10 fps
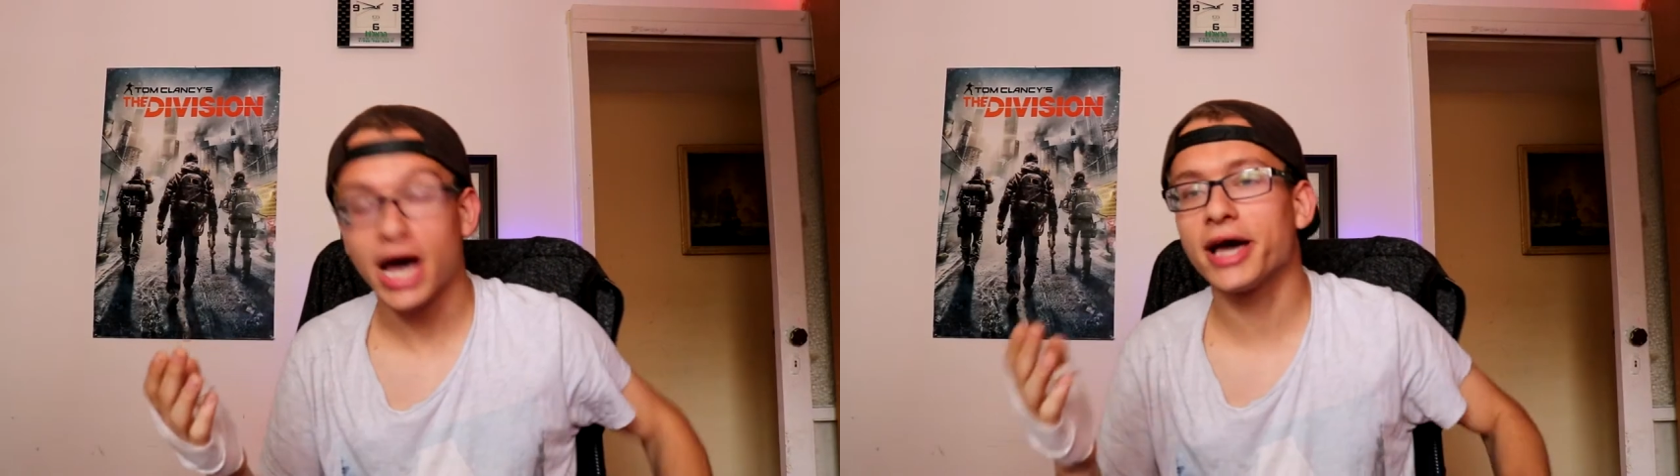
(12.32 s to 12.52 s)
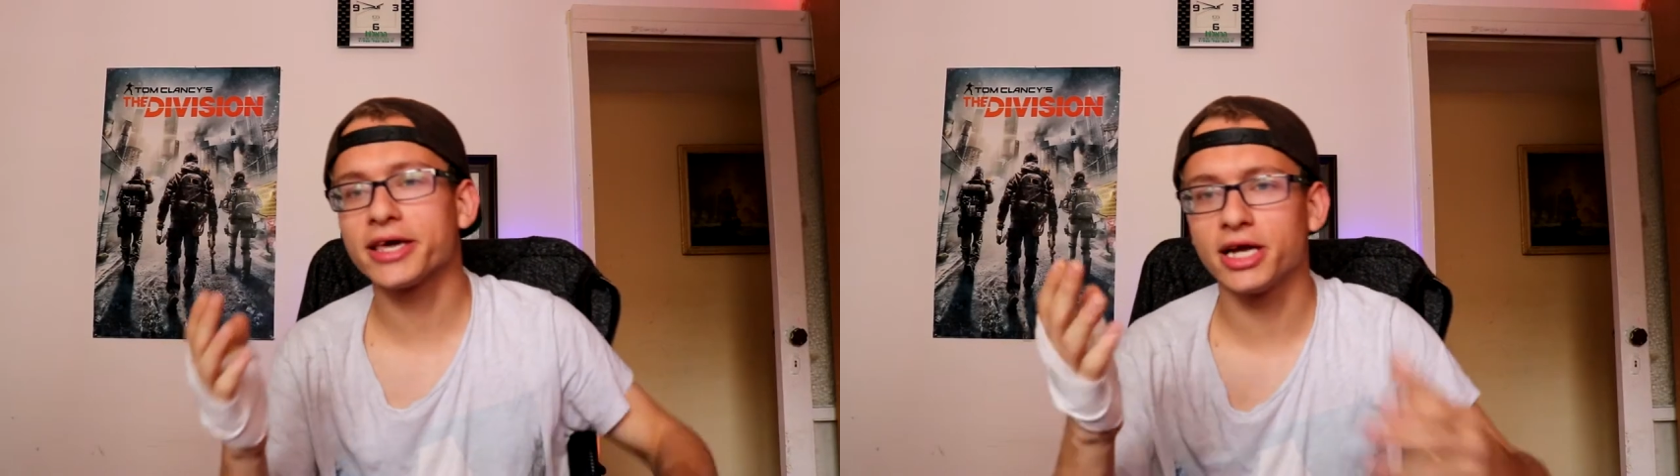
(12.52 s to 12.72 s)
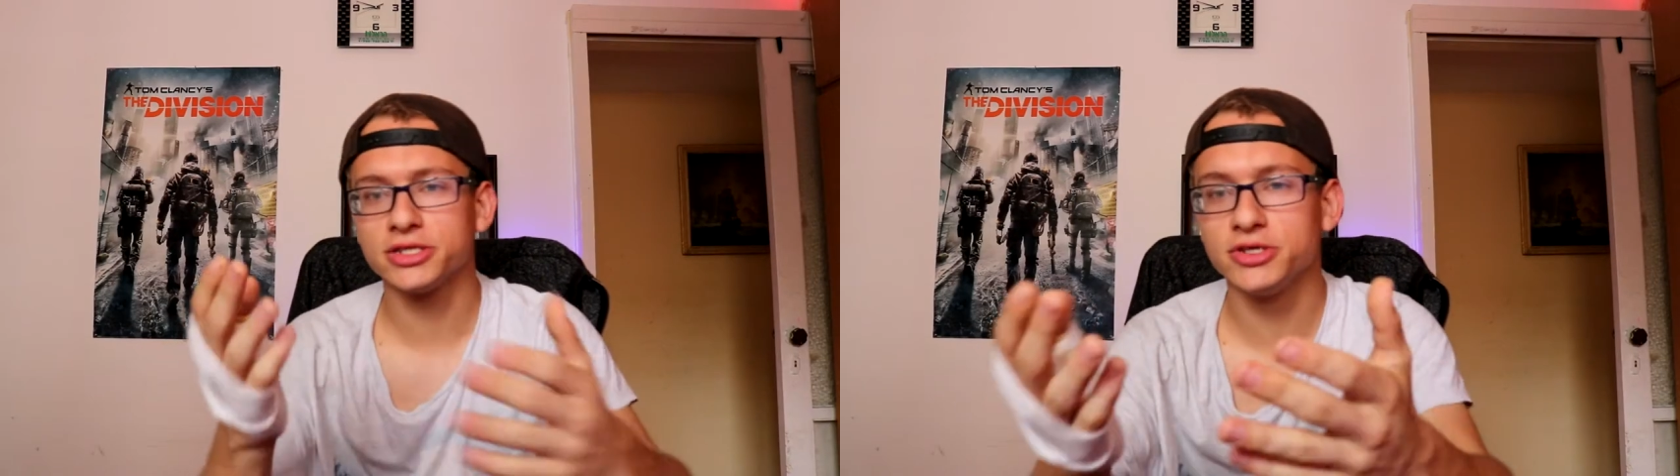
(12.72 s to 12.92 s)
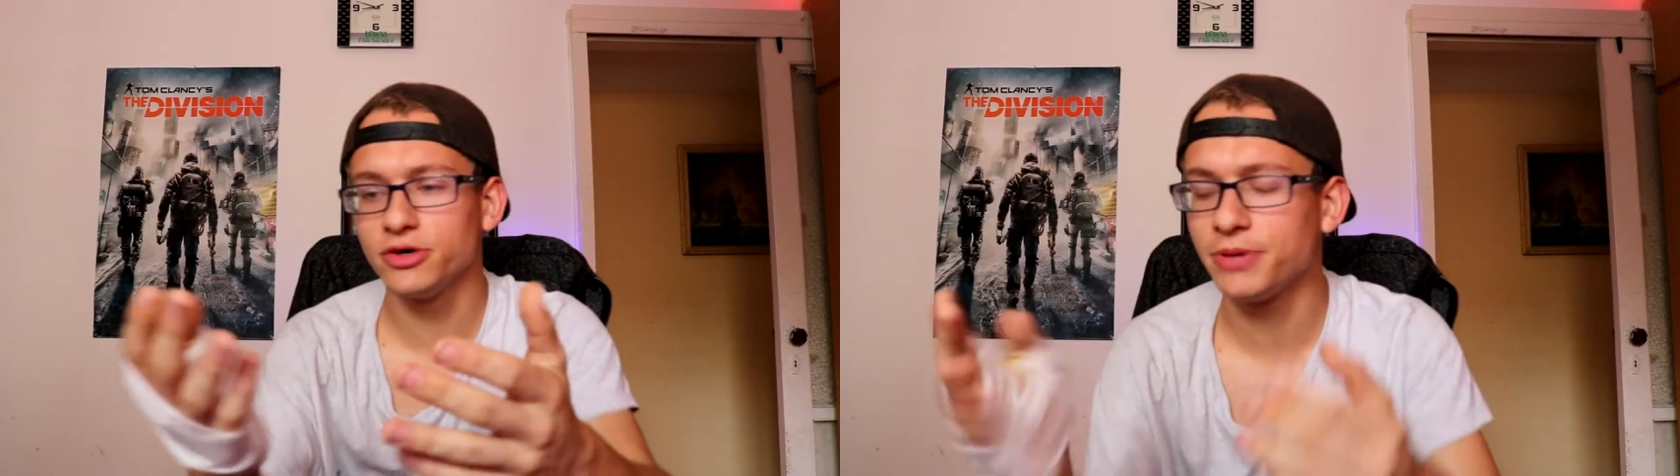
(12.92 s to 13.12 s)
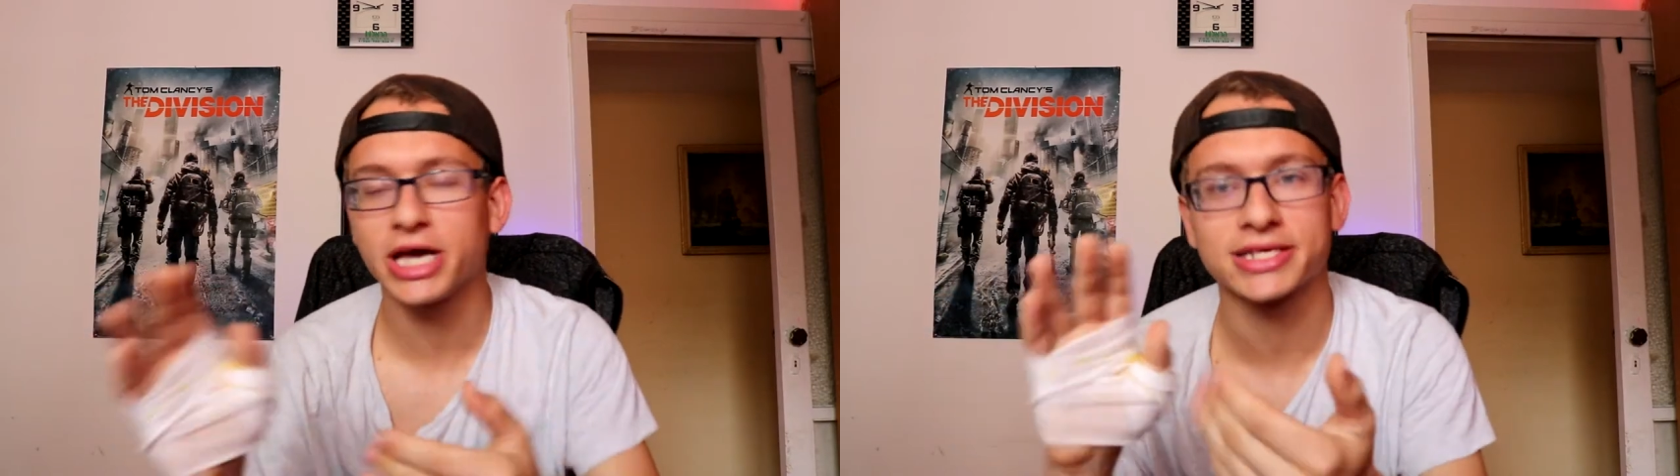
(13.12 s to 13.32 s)
cannot do
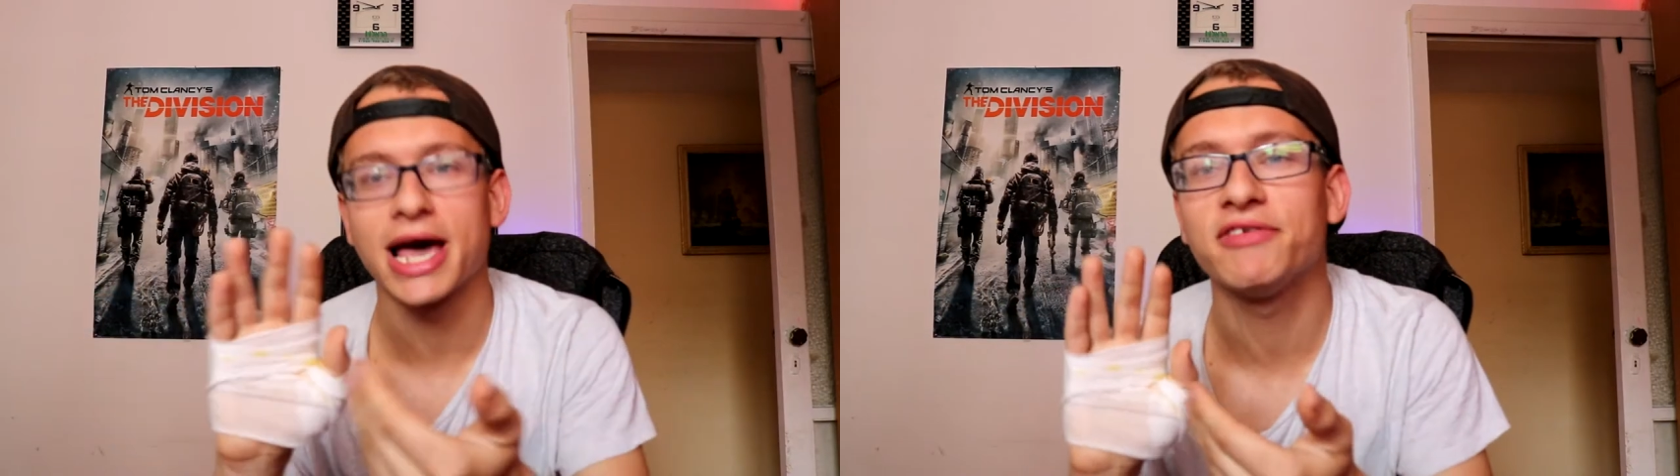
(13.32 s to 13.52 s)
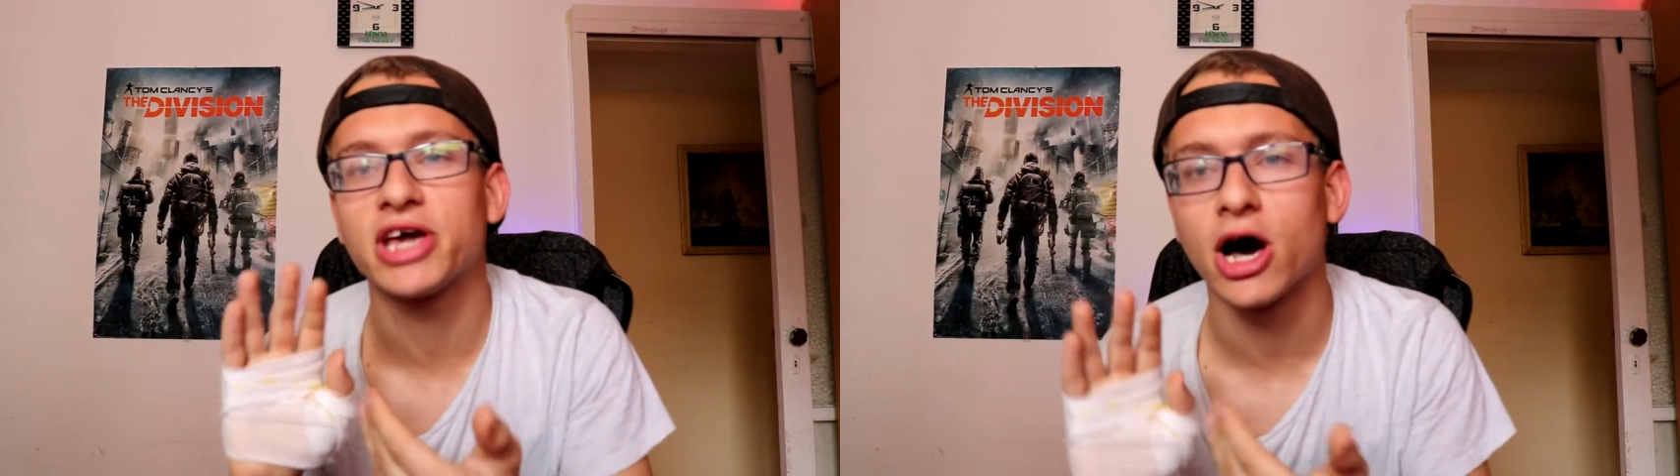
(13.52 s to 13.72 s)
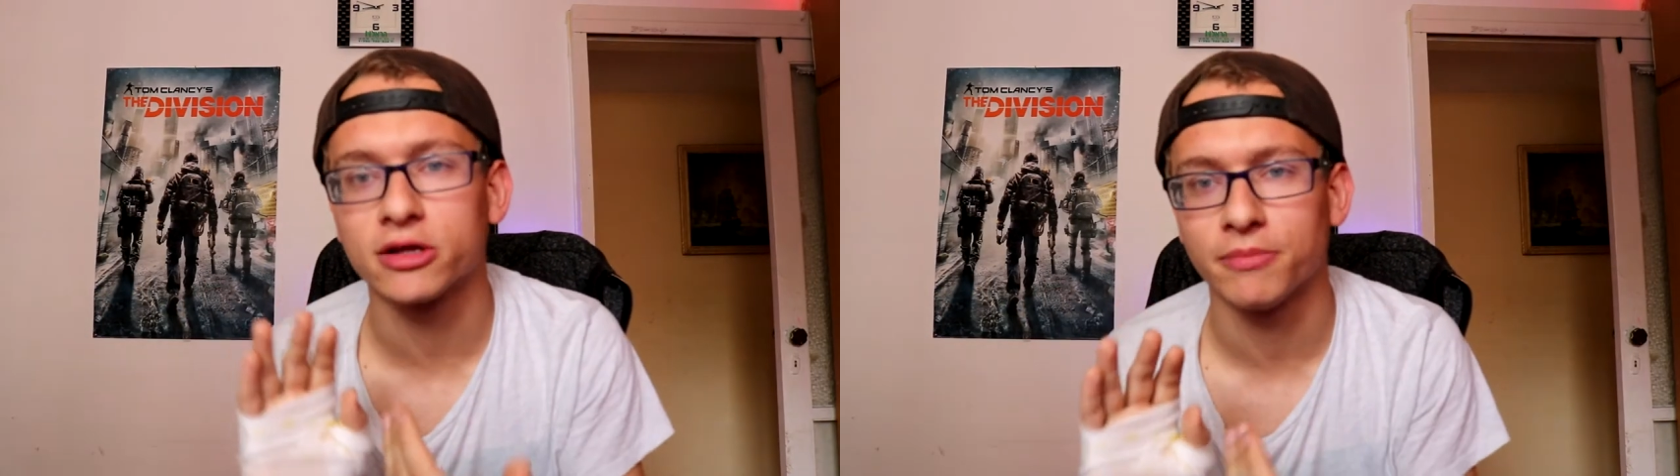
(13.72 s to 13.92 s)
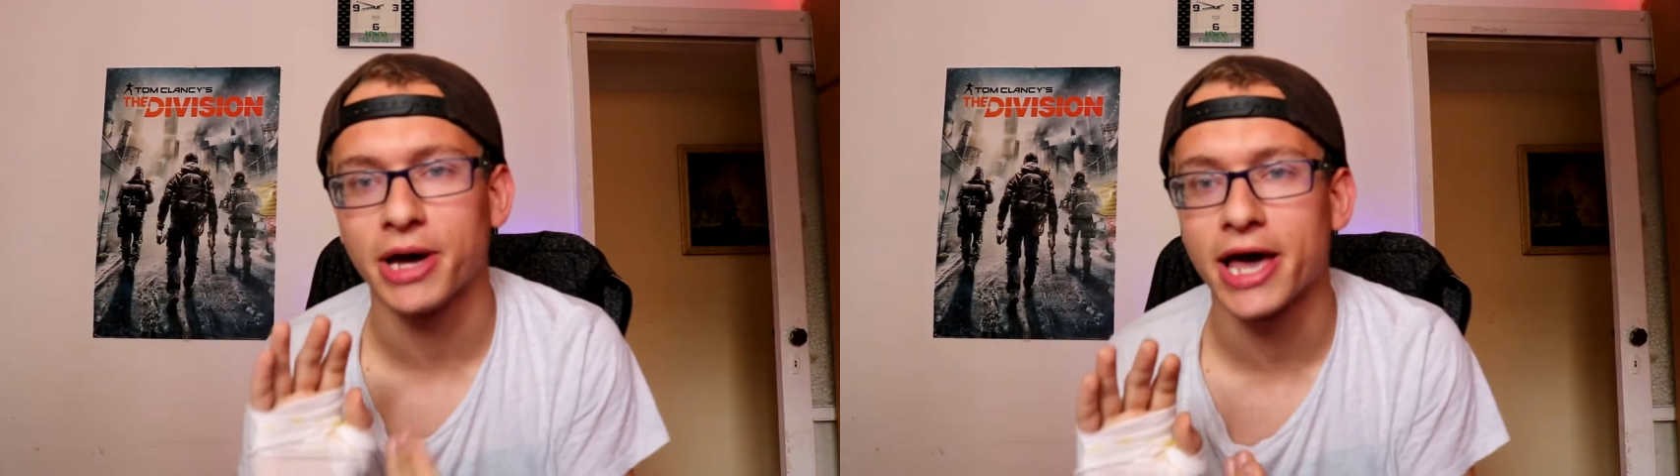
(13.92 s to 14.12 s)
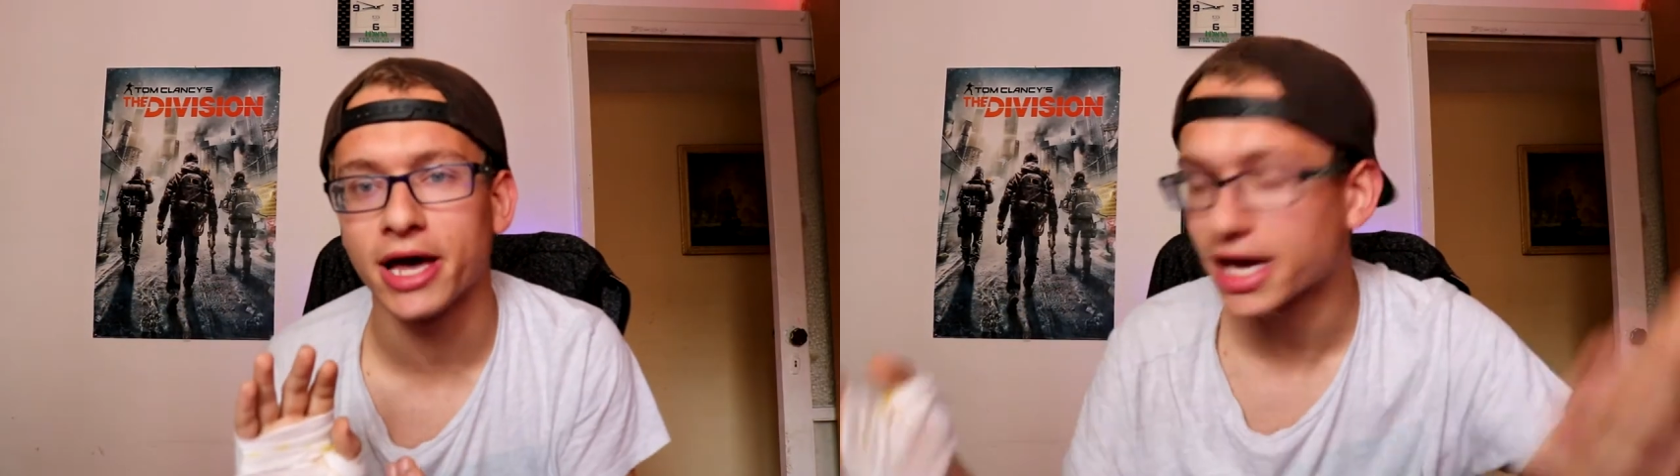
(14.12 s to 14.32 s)
it because I have a card in
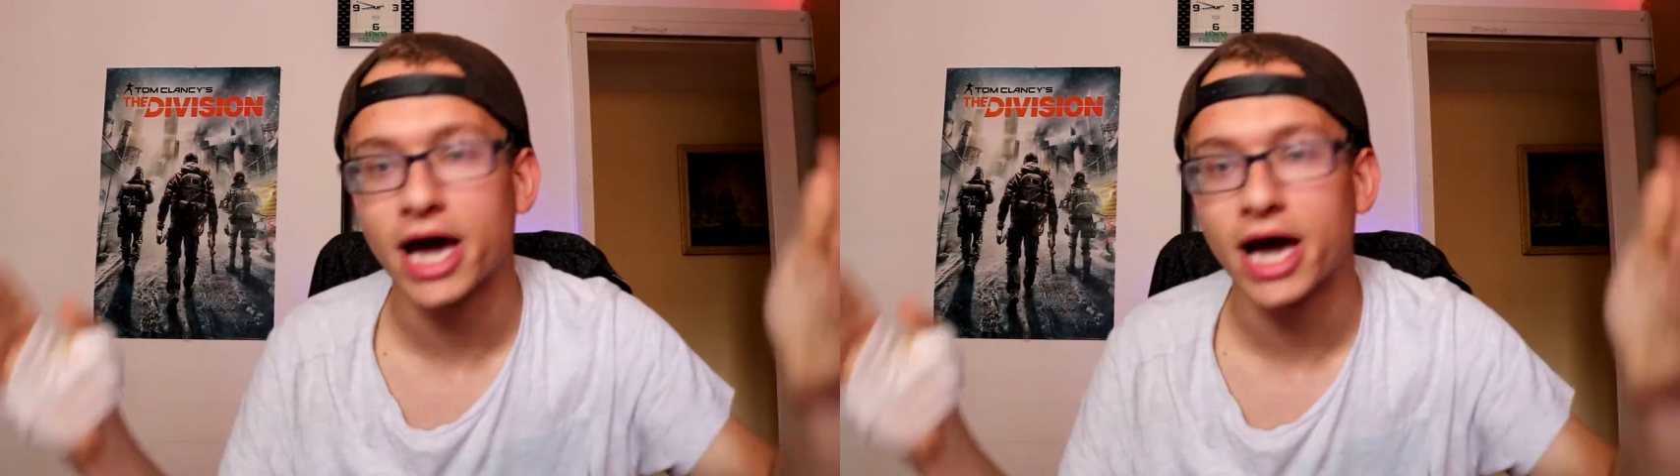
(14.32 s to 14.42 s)
my hand.